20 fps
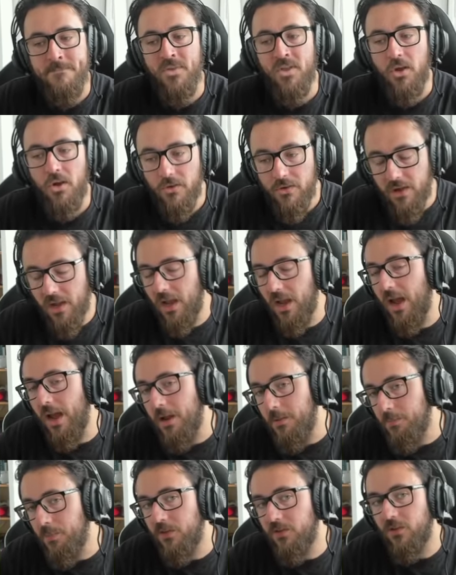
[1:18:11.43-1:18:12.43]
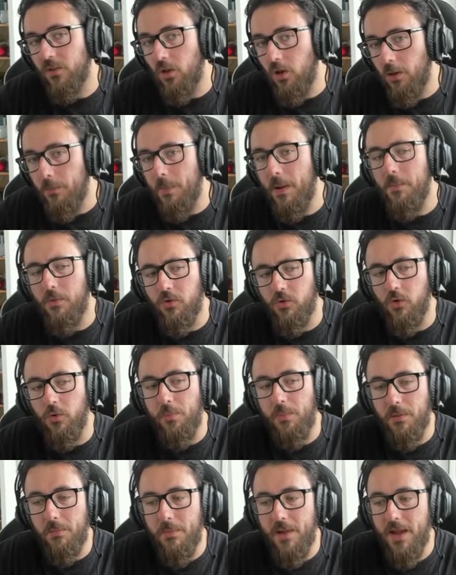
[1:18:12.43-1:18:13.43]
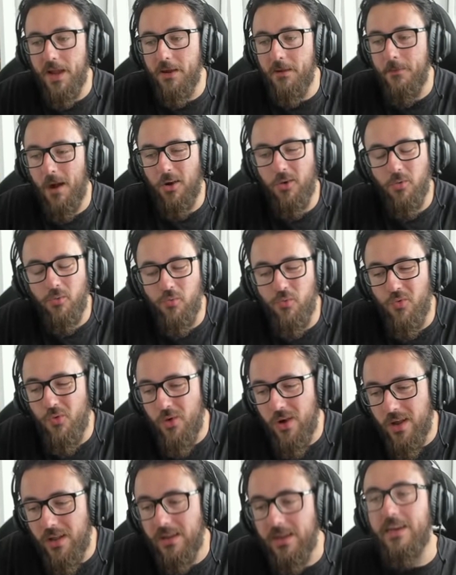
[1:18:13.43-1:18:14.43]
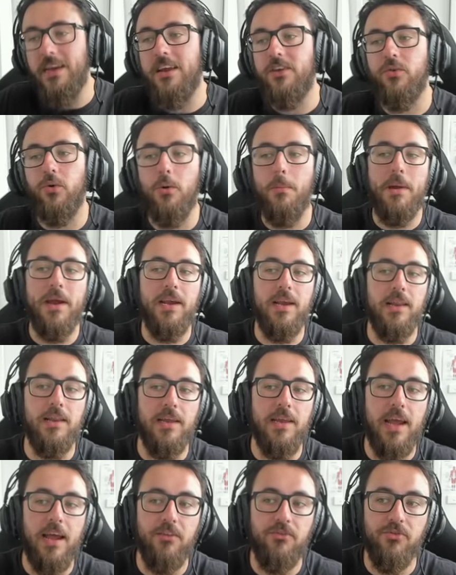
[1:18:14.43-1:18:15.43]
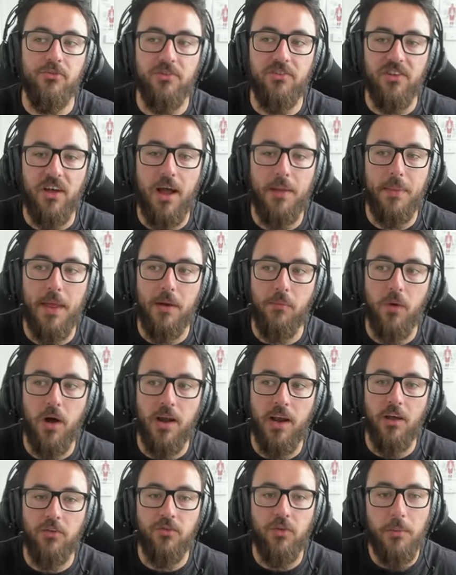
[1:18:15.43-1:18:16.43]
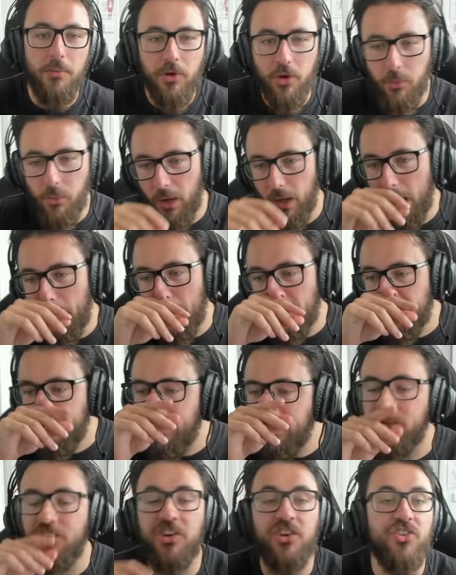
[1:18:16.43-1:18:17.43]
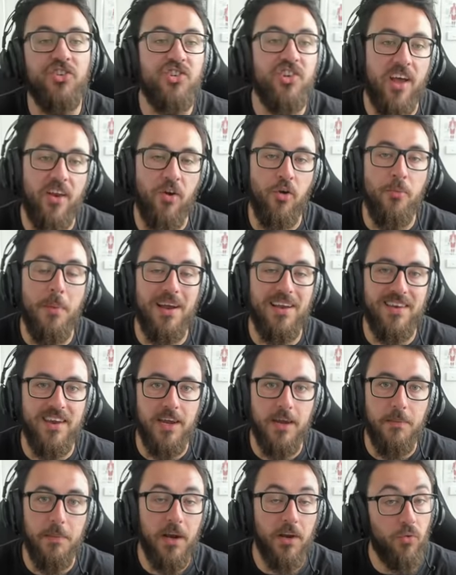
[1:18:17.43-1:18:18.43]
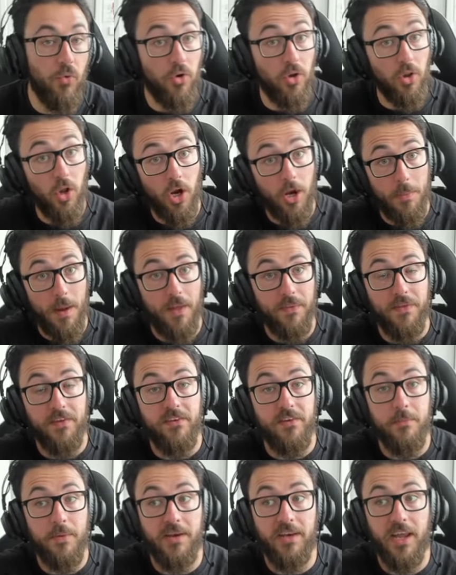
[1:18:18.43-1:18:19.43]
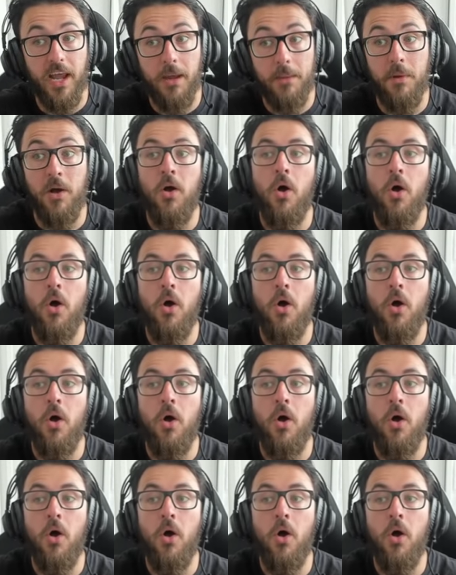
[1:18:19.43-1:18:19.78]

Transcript: Okay, there's a lot of people grouping mid. I don't really need to immediately answer a side lane right now, so i mean, you know what? I'm actually just going to shadow my team, and I talk a lot about this in mid game.